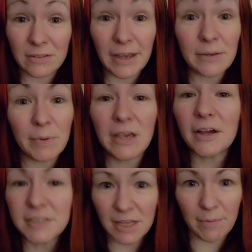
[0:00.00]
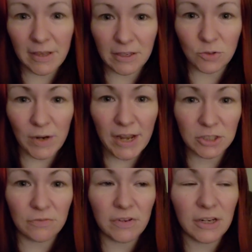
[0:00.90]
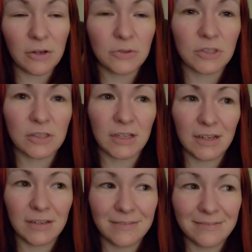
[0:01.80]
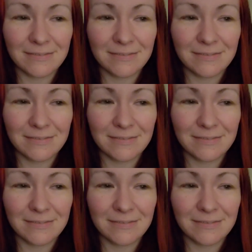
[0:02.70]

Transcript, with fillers: like because they make these reaction videos that